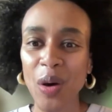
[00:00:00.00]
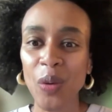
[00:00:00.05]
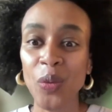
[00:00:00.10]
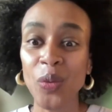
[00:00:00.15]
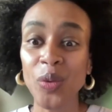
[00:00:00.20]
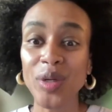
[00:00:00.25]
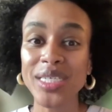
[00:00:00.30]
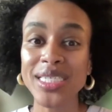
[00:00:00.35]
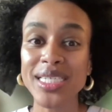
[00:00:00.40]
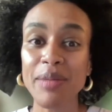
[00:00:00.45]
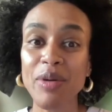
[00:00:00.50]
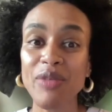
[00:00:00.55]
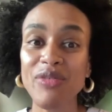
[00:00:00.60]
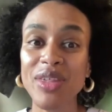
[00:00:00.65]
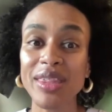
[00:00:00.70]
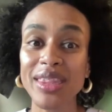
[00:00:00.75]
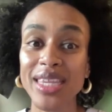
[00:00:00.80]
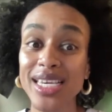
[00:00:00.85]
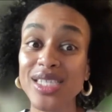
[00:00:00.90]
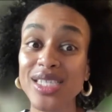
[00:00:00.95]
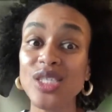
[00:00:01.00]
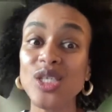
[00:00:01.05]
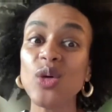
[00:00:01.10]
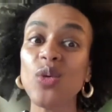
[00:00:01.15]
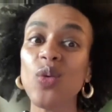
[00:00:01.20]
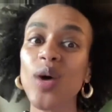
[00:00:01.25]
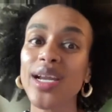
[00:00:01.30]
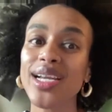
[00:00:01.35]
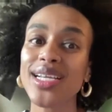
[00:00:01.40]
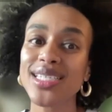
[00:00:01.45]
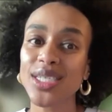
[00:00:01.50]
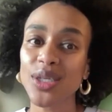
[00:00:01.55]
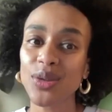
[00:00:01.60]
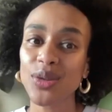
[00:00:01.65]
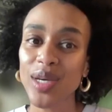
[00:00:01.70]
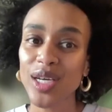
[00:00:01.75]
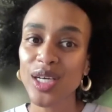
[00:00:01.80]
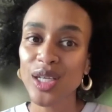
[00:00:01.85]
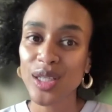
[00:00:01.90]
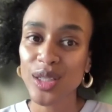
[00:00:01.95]
Were some of the things you wanted to
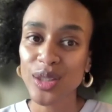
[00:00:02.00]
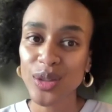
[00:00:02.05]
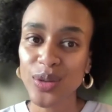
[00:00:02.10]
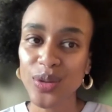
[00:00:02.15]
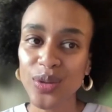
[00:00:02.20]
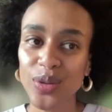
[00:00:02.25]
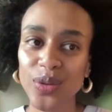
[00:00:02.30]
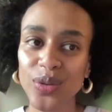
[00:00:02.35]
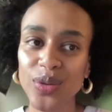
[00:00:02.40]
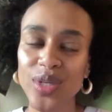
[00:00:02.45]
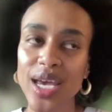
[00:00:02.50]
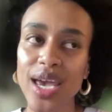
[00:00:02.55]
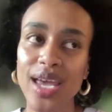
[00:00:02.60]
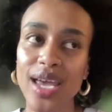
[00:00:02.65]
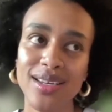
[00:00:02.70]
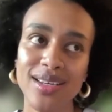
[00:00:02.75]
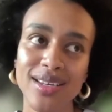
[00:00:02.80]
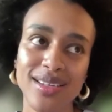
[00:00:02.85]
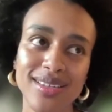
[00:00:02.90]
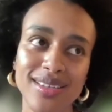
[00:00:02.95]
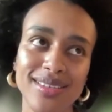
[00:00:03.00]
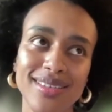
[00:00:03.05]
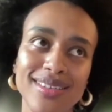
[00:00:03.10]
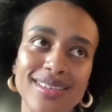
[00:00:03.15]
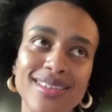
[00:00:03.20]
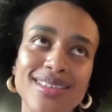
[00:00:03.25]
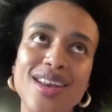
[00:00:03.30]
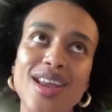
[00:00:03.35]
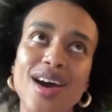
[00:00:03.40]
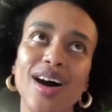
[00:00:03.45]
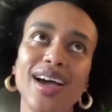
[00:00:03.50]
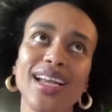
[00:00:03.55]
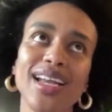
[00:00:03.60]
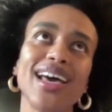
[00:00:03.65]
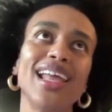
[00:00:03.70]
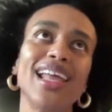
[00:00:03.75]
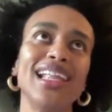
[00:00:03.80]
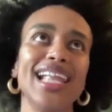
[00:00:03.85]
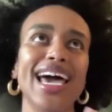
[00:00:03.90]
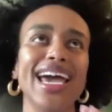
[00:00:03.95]
include and not
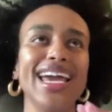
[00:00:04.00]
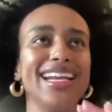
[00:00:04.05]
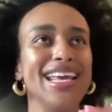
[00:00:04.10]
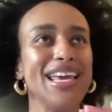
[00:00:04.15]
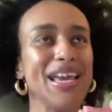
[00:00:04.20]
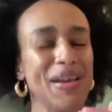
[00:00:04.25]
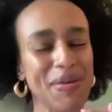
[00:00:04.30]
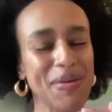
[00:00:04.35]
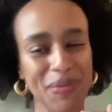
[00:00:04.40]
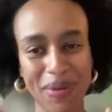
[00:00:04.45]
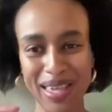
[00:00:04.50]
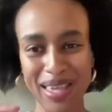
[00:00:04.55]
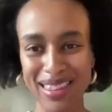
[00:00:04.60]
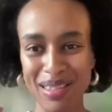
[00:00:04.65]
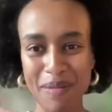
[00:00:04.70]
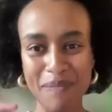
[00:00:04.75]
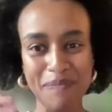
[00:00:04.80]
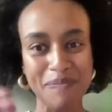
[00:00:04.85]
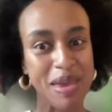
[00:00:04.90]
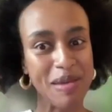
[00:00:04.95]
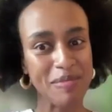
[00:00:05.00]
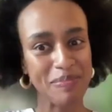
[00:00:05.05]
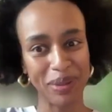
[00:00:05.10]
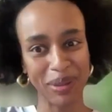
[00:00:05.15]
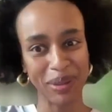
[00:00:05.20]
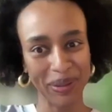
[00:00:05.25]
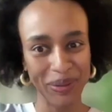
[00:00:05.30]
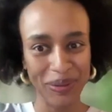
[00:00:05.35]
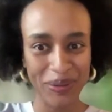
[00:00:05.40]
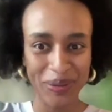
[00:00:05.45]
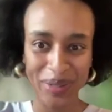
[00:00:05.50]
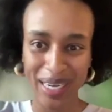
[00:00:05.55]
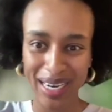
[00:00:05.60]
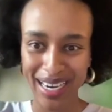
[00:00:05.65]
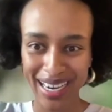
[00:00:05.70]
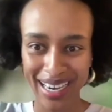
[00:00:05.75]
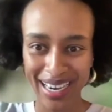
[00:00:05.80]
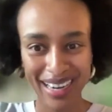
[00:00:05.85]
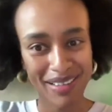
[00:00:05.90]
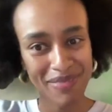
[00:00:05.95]
aligning with people who
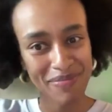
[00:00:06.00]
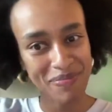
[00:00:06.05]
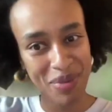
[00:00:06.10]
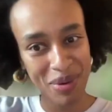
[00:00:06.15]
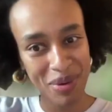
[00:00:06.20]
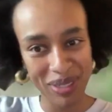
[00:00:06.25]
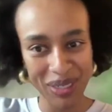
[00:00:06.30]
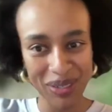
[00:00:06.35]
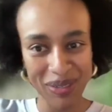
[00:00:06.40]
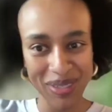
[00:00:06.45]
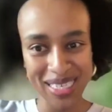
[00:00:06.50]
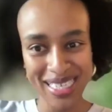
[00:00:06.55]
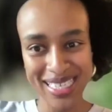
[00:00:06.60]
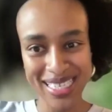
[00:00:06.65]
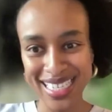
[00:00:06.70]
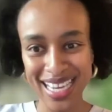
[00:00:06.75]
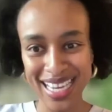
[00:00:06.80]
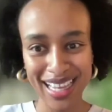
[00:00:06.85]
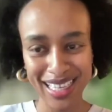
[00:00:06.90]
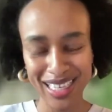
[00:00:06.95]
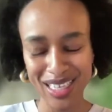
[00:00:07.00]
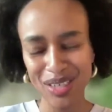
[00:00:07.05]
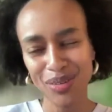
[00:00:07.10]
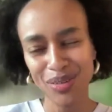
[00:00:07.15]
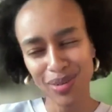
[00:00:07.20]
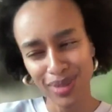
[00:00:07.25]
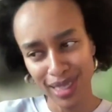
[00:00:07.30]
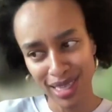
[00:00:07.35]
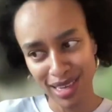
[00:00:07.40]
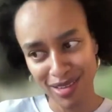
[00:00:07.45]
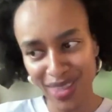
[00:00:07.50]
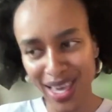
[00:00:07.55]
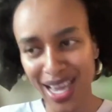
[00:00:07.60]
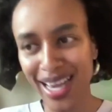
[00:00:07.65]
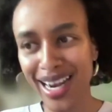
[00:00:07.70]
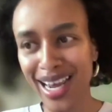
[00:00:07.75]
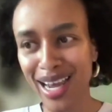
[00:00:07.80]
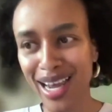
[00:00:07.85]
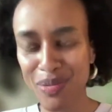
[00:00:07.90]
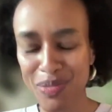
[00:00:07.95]
are producers telling you, leave
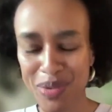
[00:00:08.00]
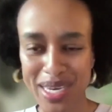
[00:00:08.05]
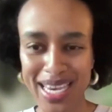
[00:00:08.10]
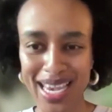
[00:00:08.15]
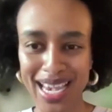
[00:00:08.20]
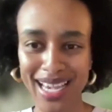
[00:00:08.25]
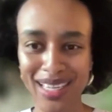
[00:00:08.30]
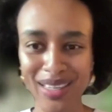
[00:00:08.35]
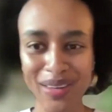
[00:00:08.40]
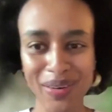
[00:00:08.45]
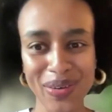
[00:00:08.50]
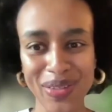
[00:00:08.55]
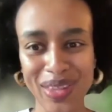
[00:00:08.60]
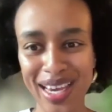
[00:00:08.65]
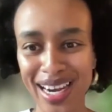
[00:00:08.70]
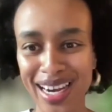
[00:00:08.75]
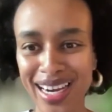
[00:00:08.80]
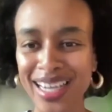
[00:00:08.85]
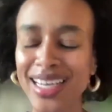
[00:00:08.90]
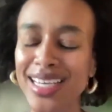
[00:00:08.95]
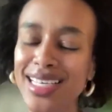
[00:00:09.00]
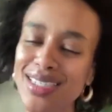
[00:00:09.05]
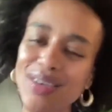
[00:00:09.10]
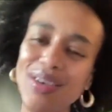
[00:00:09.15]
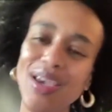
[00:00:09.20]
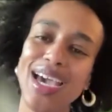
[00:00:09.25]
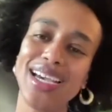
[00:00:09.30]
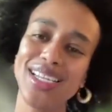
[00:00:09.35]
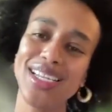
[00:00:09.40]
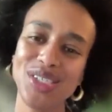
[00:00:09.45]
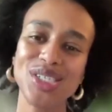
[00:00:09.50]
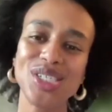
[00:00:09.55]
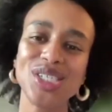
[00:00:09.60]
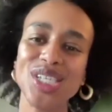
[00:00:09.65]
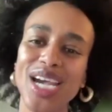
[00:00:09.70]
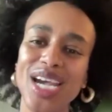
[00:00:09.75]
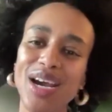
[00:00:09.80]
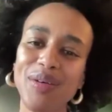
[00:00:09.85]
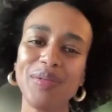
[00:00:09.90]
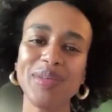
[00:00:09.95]
that out, we can't go there. So yeah, just
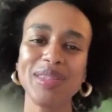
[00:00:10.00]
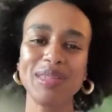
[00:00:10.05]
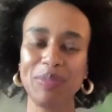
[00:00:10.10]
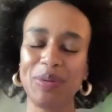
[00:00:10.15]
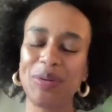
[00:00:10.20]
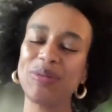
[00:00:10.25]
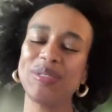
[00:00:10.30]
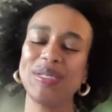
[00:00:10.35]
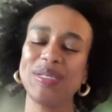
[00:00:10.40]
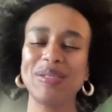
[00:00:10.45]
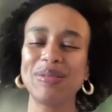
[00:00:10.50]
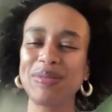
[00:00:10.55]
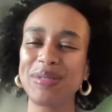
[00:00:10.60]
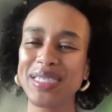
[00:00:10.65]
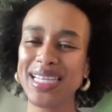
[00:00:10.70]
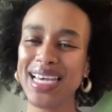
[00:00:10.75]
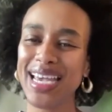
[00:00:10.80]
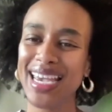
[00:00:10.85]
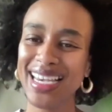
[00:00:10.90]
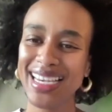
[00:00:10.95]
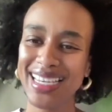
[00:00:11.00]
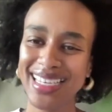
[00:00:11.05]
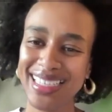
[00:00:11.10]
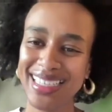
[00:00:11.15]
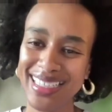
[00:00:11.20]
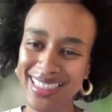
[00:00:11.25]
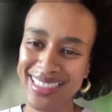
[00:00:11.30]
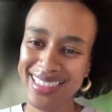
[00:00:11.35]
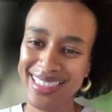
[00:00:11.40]
share what the process was like.